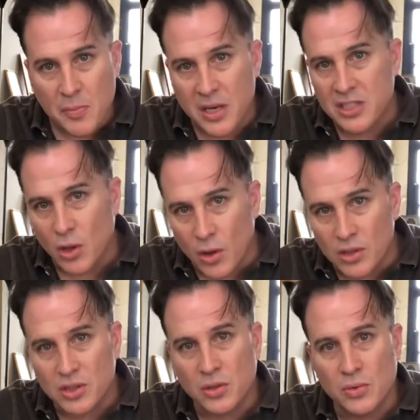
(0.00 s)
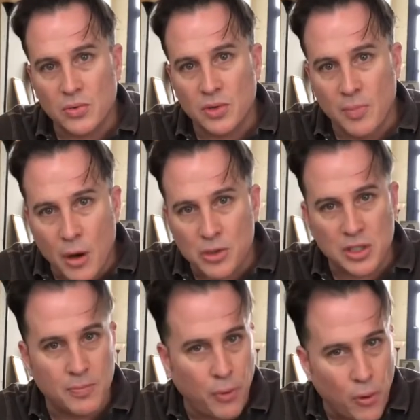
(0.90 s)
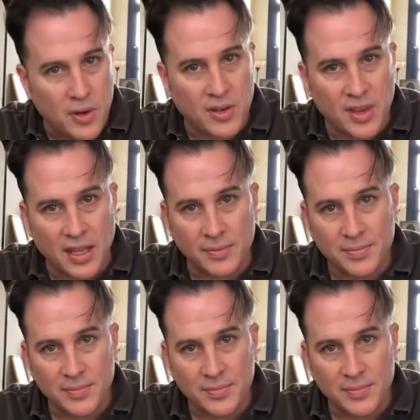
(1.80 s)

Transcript: but it's also the most important thing